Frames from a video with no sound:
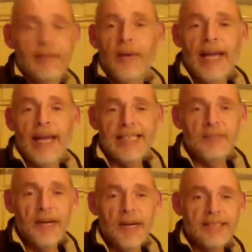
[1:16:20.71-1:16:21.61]

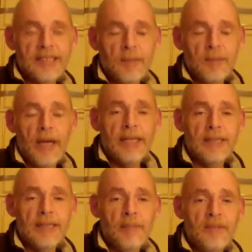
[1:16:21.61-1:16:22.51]
X marks the spot.
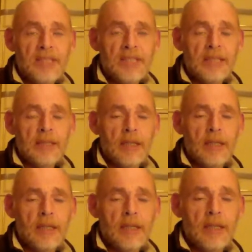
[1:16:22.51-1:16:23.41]
It's a pivotal
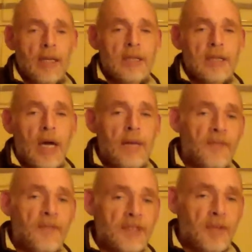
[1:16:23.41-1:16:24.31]
time
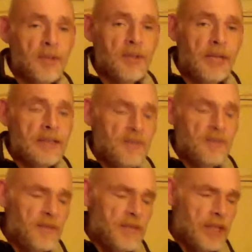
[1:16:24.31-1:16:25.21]
for so
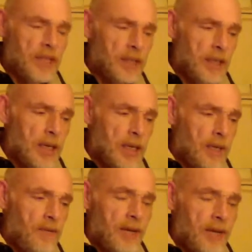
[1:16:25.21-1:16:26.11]
2015.
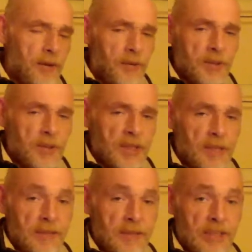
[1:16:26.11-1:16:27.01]
Flat Earth was just
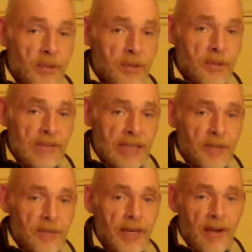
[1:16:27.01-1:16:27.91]
coming to its own. There was lots
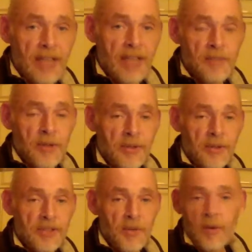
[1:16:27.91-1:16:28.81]
of great
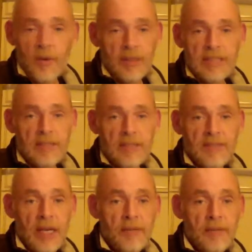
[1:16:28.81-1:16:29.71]
contributors who all seem to have
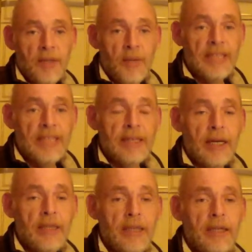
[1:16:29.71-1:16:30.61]
died by the
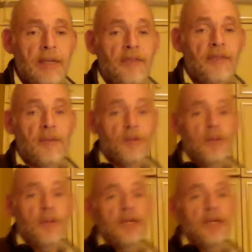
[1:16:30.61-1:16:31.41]
wayside, for the most part,